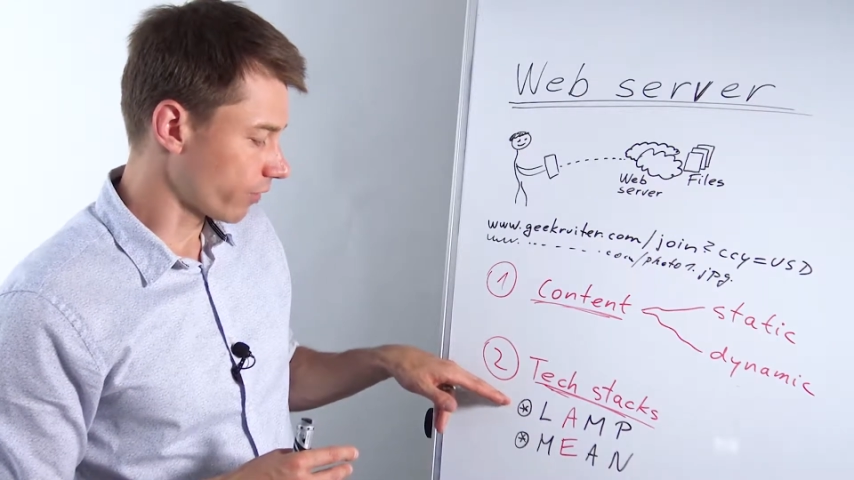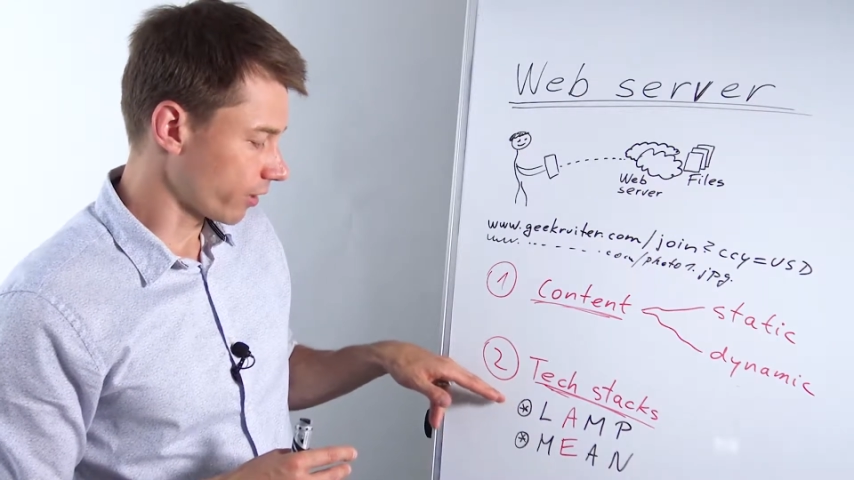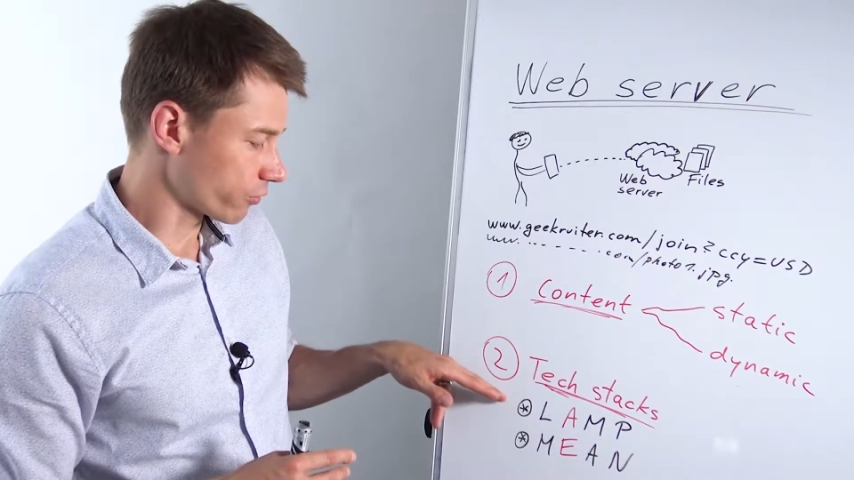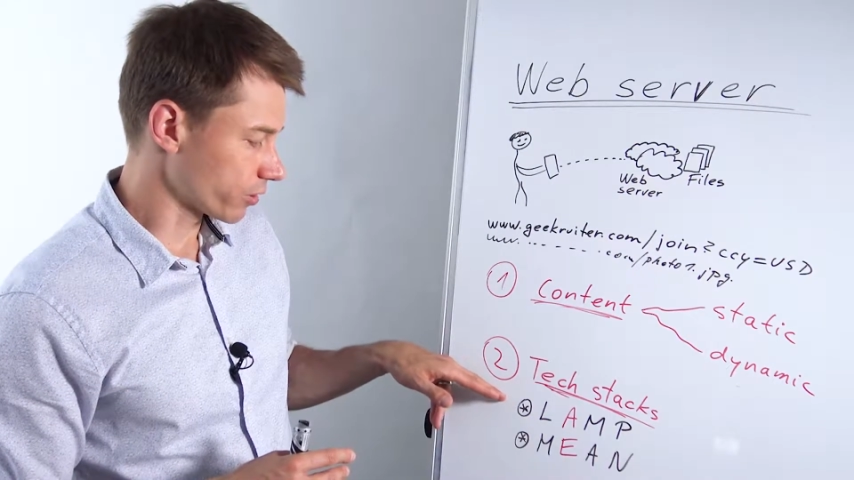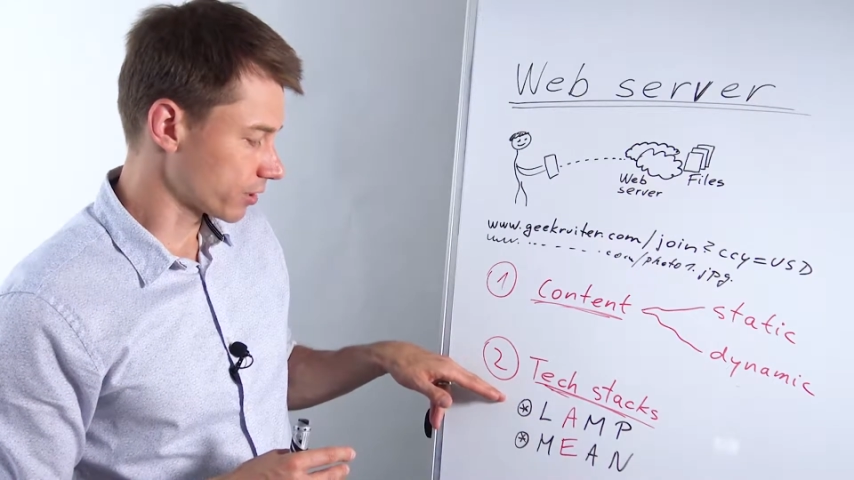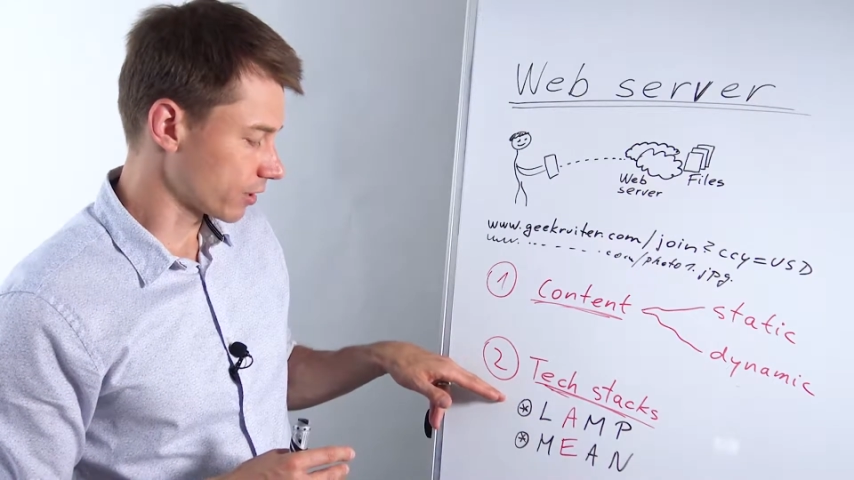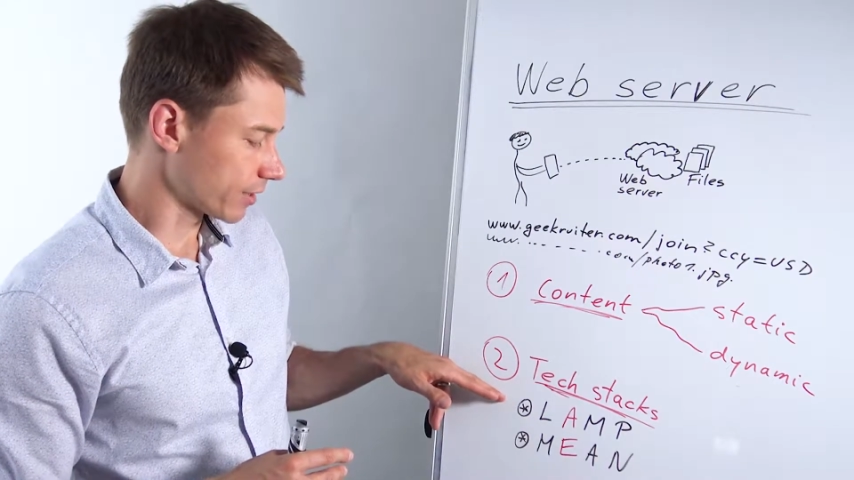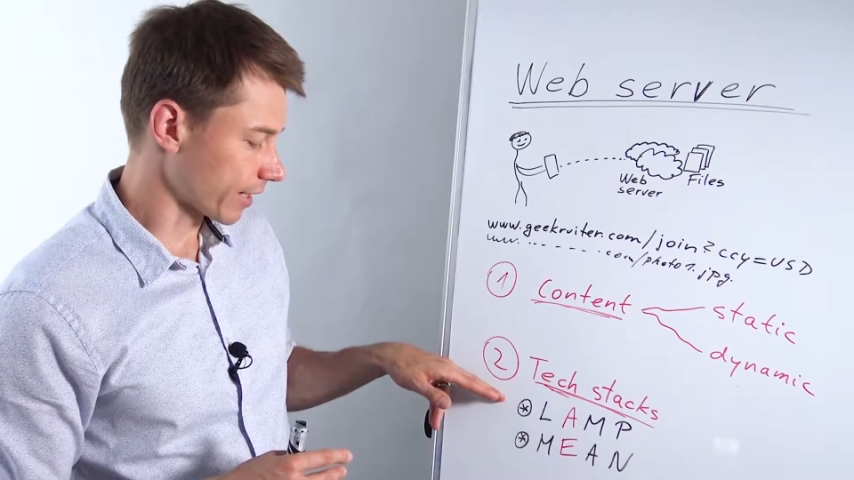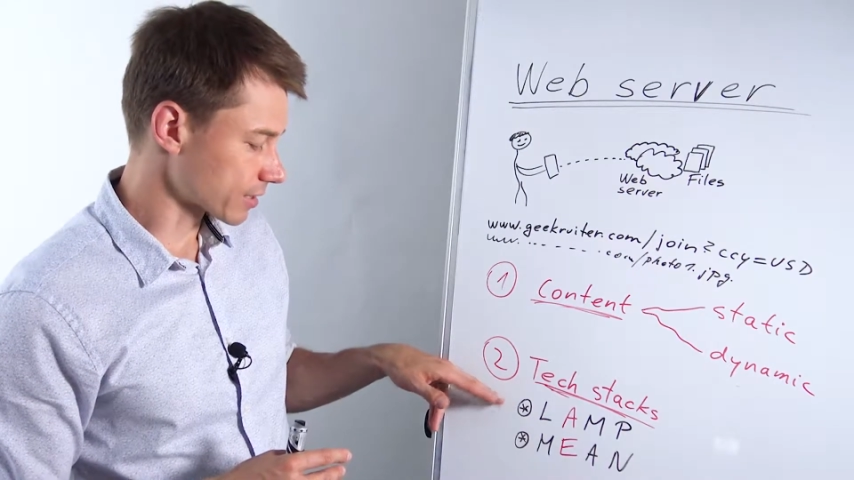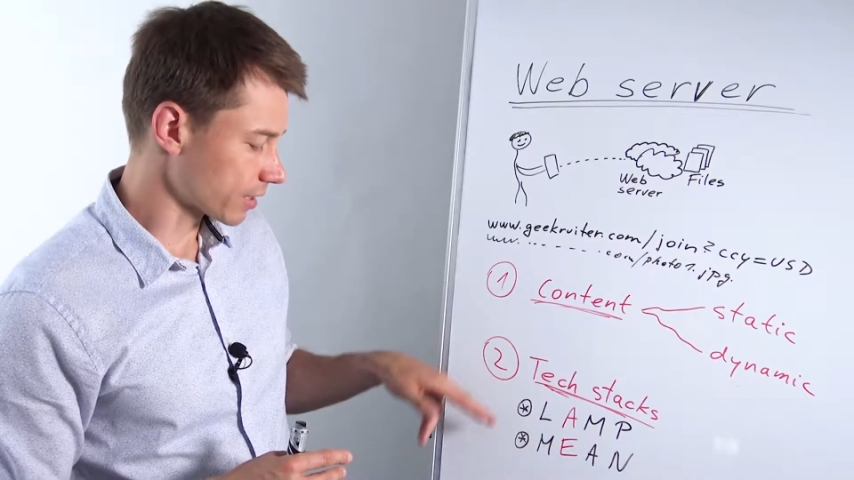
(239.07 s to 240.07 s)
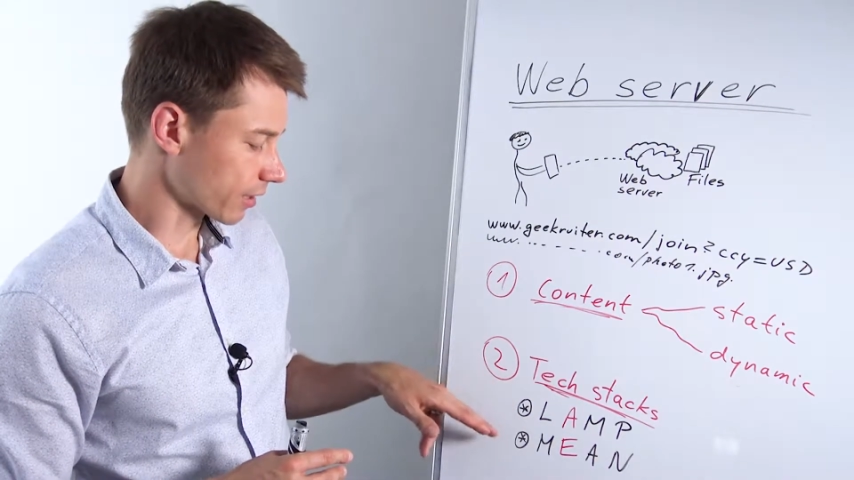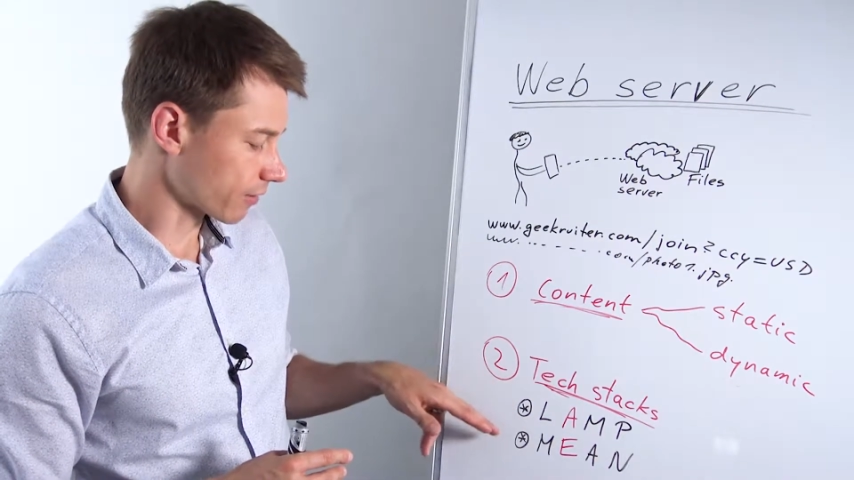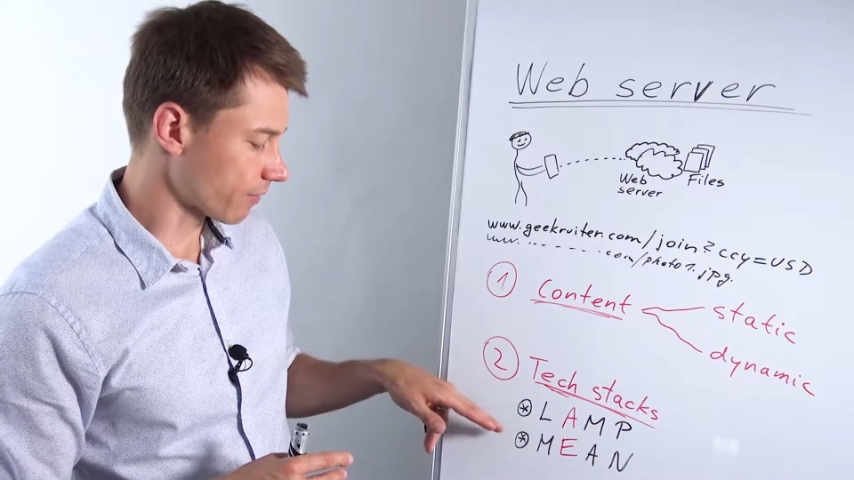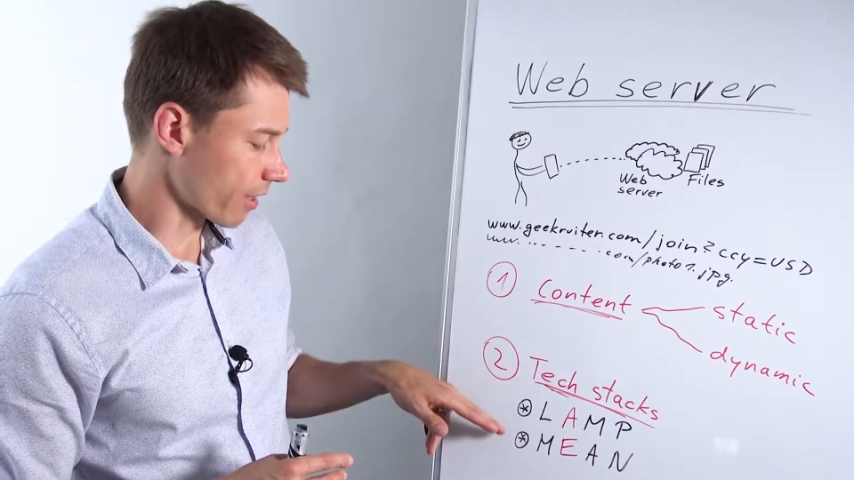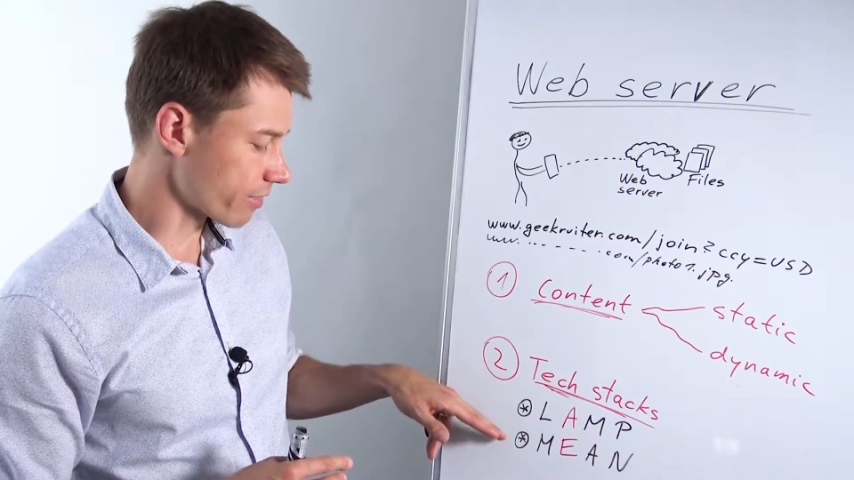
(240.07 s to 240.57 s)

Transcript: favorite tech stack, and